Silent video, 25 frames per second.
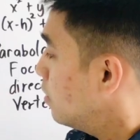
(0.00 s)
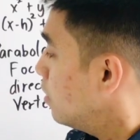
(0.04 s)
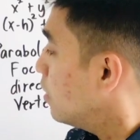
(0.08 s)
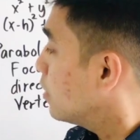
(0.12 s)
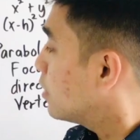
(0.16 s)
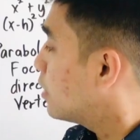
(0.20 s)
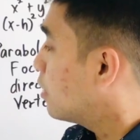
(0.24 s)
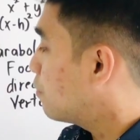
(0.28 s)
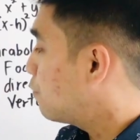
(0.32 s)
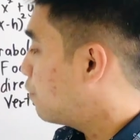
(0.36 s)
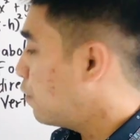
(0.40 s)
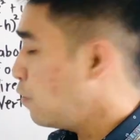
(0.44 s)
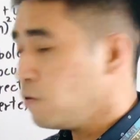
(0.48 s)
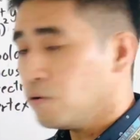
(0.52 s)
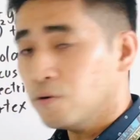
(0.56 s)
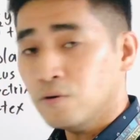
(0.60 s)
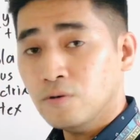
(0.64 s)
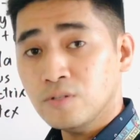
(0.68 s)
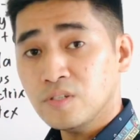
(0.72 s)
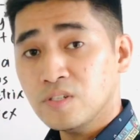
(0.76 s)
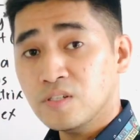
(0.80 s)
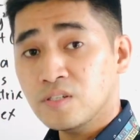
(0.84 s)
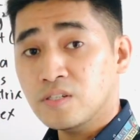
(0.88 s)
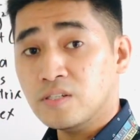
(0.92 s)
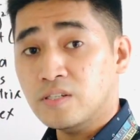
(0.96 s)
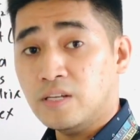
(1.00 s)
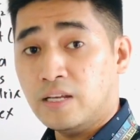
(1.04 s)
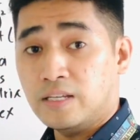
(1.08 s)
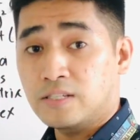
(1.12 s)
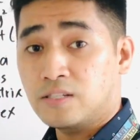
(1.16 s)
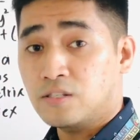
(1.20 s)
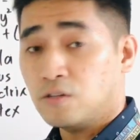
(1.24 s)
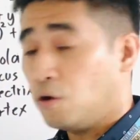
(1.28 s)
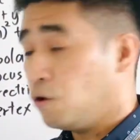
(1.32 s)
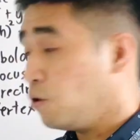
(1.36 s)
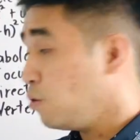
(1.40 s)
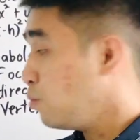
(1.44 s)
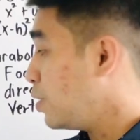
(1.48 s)
The focus
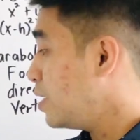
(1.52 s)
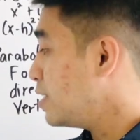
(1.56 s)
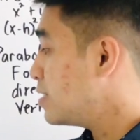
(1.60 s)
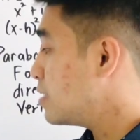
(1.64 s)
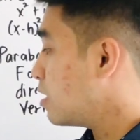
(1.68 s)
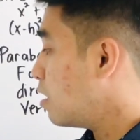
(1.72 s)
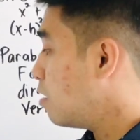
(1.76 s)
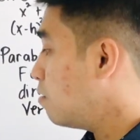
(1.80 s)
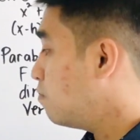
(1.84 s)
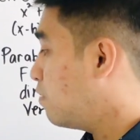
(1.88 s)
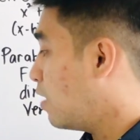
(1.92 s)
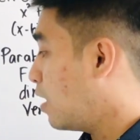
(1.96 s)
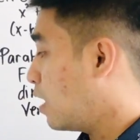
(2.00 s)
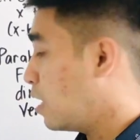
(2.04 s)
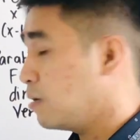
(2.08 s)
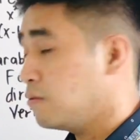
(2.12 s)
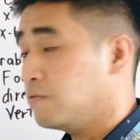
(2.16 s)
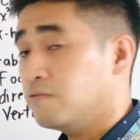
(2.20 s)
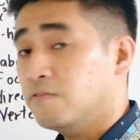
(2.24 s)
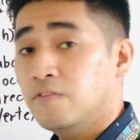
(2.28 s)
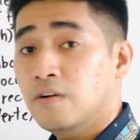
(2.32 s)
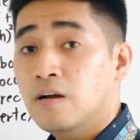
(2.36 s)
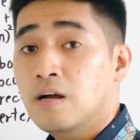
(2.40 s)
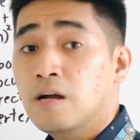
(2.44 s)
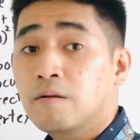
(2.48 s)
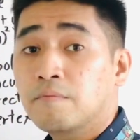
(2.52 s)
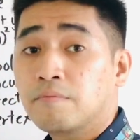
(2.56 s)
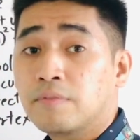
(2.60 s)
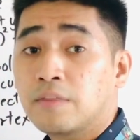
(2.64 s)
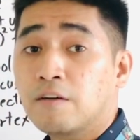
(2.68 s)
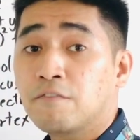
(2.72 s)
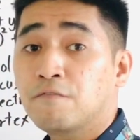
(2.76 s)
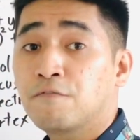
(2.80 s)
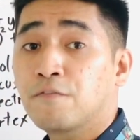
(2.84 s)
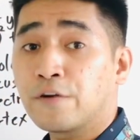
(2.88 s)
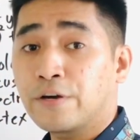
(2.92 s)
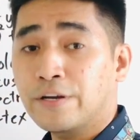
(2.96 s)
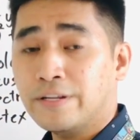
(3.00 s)
is always above
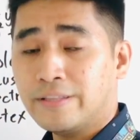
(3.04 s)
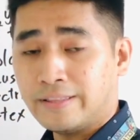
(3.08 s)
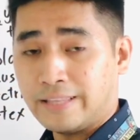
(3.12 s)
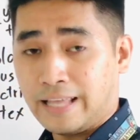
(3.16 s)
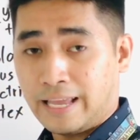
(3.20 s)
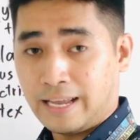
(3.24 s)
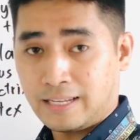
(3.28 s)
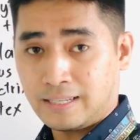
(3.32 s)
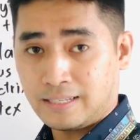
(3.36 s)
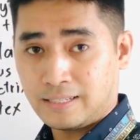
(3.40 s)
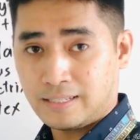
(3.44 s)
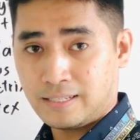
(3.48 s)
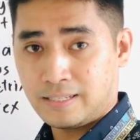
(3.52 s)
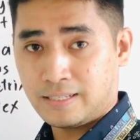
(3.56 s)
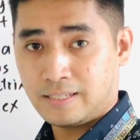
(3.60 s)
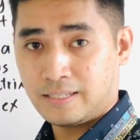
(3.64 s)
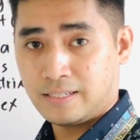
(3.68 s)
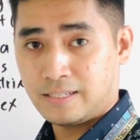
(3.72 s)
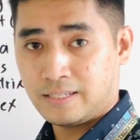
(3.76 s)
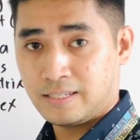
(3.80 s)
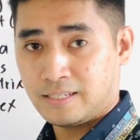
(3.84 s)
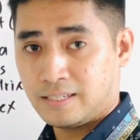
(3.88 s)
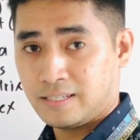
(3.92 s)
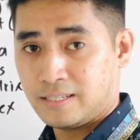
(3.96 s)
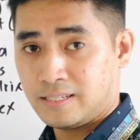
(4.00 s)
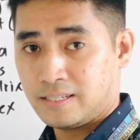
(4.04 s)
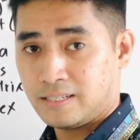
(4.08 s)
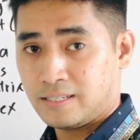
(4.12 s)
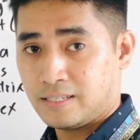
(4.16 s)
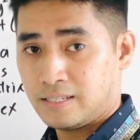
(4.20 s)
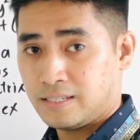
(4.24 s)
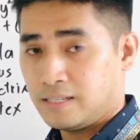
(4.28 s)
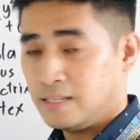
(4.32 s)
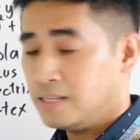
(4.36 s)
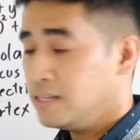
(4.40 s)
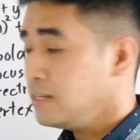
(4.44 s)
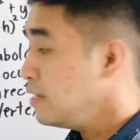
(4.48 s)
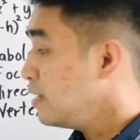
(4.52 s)
the vertex,
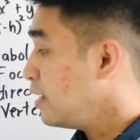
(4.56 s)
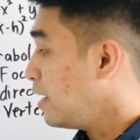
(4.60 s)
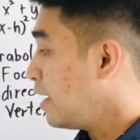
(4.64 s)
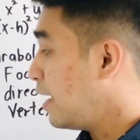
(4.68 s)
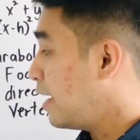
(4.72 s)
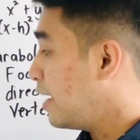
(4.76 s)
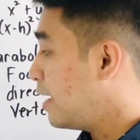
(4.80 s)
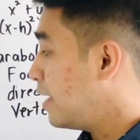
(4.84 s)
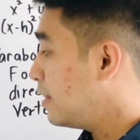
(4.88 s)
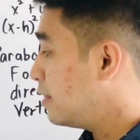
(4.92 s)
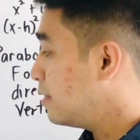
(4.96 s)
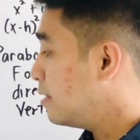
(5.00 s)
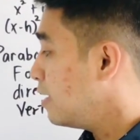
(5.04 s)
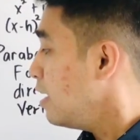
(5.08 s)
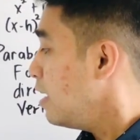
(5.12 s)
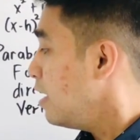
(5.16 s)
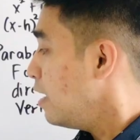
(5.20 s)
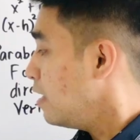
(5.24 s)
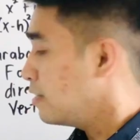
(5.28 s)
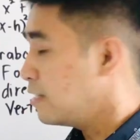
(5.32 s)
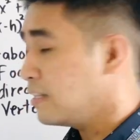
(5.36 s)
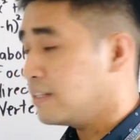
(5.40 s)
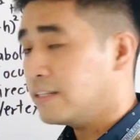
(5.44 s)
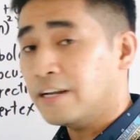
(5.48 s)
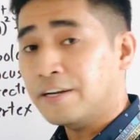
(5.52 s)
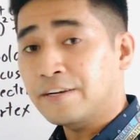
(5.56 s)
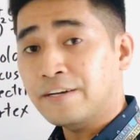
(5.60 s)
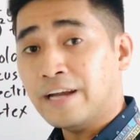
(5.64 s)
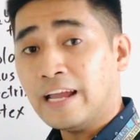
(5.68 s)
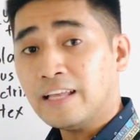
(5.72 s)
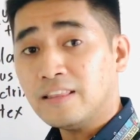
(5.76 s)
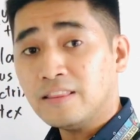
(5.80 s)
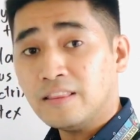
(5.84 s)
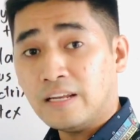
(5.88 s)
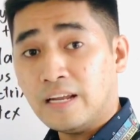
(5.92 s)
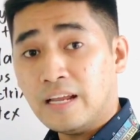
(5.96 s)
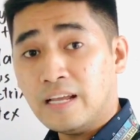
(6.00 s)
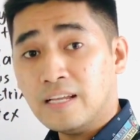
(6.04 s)
and the
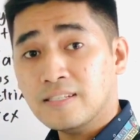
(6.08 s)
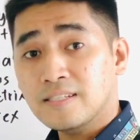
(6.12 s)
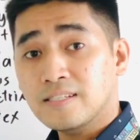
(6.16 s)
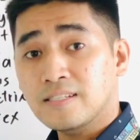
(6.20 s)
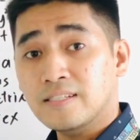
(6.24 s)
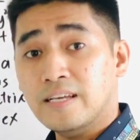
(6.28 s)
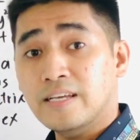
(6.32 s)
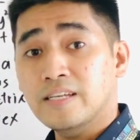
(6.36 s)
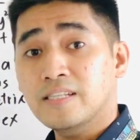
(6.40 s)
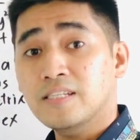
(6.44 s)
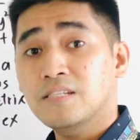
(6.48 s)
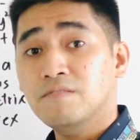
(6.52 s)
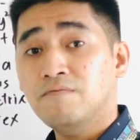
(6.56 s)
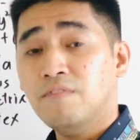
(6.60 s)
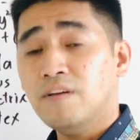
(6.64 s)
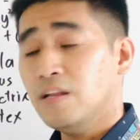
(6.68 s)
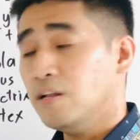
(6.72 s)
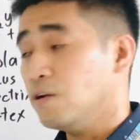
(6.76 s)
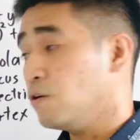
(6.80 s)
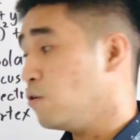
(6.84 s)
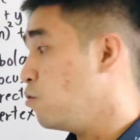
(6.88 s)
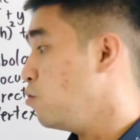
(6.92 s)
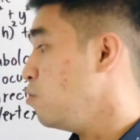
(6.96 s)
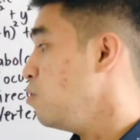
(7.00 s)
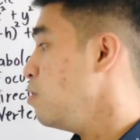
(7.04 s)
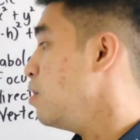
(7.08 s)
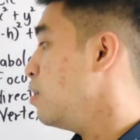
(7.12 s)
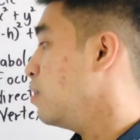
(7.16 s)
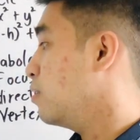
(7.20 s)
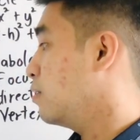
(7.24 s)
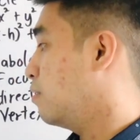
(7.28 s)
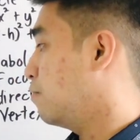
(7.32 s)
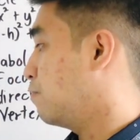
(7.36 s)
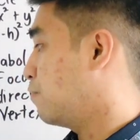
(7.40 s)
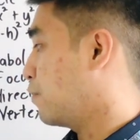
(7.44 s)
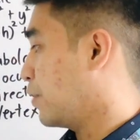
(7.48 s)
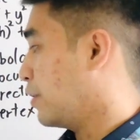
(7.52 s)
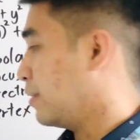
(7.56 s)
directrix is below
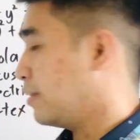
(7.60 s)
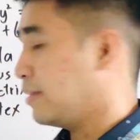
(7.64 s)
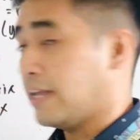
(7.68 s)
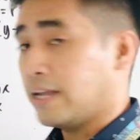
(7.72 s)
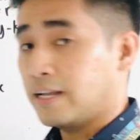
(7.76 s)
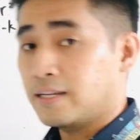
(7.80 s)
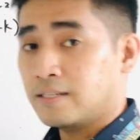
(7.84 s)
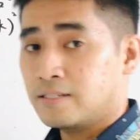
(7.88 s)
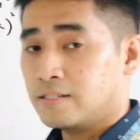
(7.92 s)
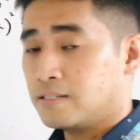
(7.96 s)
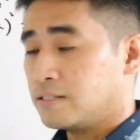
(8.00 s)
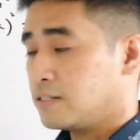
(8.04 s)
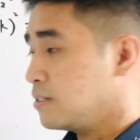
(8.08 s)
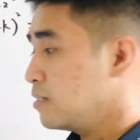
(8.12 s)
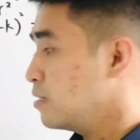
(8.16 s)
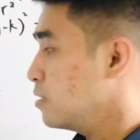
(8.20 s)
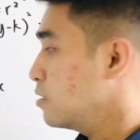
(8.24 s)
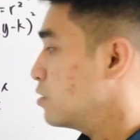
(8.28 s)
the vertex.